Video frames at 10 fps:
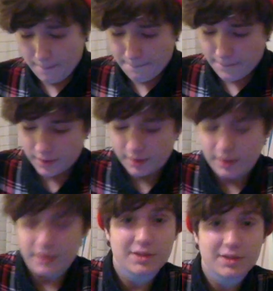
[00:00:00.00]
But
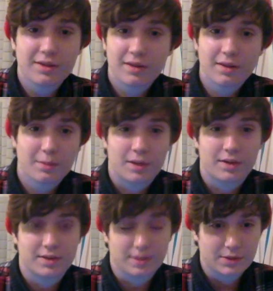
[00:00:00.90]
I still think about it
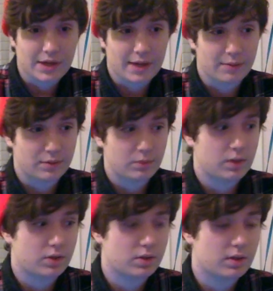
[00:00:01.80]
sometimes,
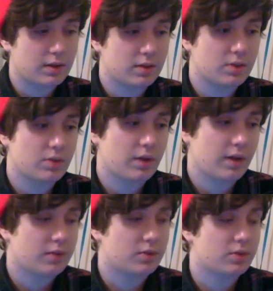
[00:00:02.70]
which is
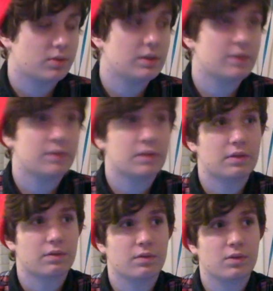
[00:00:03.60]
strange even
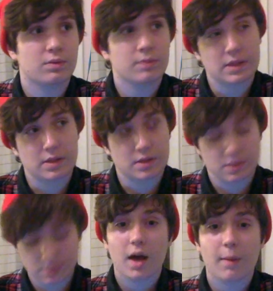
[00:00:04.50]
to me.
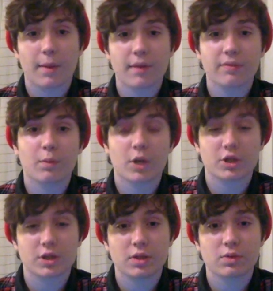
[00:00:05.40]
Apart from
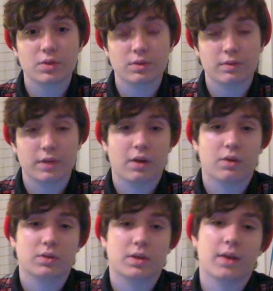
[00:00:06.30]
watching YouTube
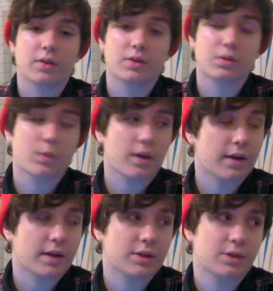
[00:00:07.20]
videos, I also went on
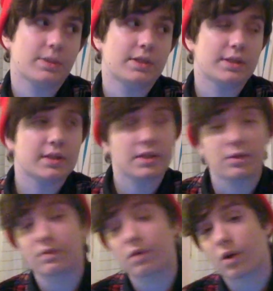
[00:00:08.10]
LGBTQ
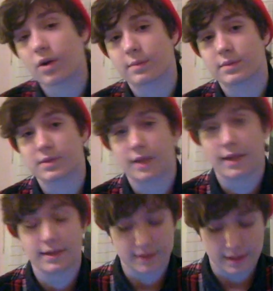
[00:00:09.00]
forums like
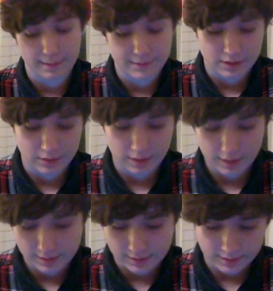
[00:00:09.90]
Empty
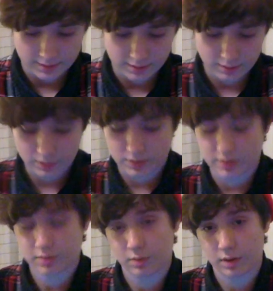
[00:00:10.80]
Closets, which
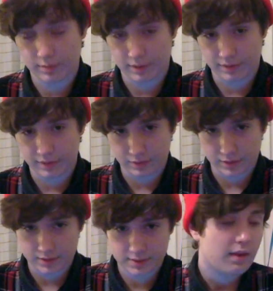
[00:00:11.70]
is one of my
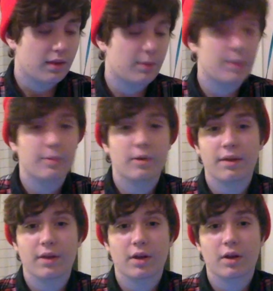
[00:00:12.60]
favorites. The people on
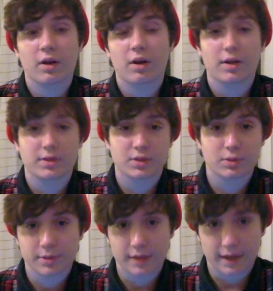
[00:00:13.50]
there are all
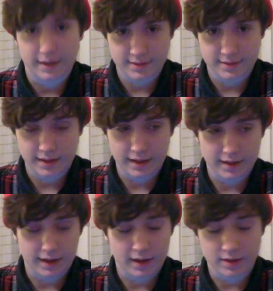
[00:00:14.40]
super nice, and
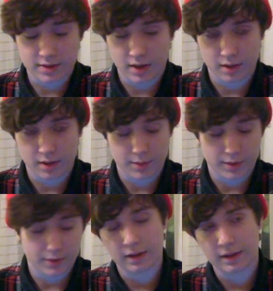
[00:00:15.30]
I could talk
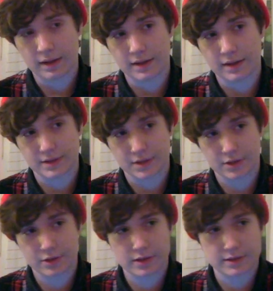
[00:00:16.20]
about any
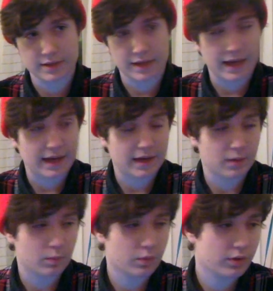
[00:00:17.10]
insecurities I had,
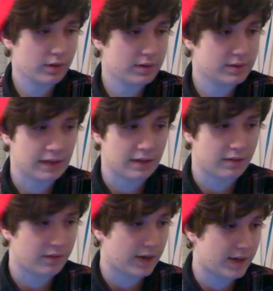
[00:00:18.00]
worries, get
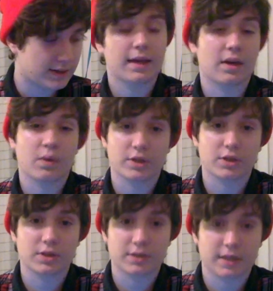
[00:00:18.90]
advice, get
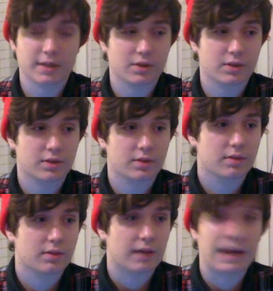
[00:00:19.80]
questions answered,
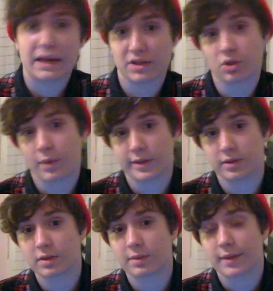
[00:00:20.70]
answer
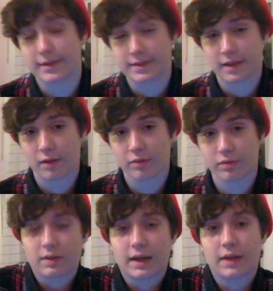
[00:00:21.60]
questions myself.
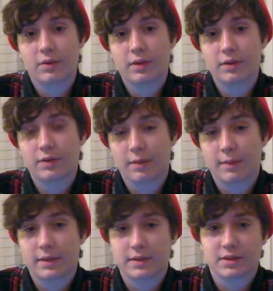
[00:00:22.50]
I'd really
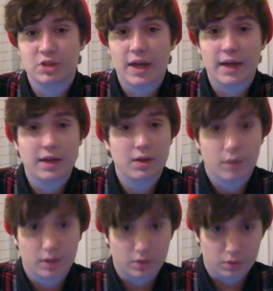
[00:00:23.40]
recommend it to
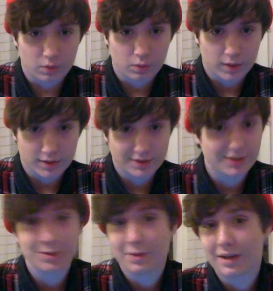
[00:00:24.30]
anyone who wants to
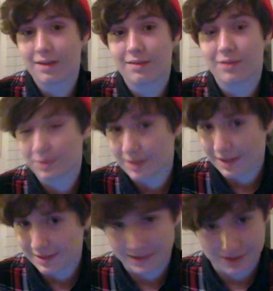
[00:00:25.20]
do any of those
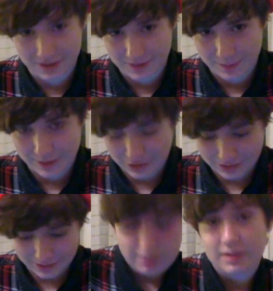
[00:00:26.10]
things I just
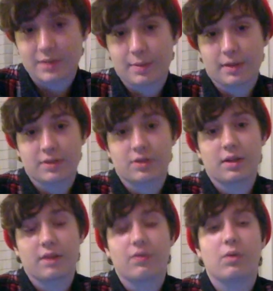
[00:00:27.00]
mentioned,
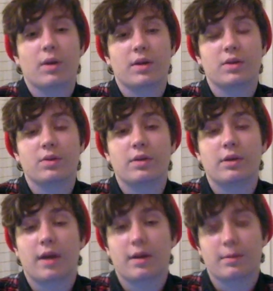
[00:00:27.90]
especially if you want to do it
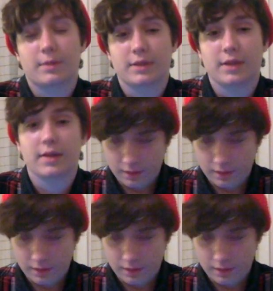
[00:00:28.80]
anonymously.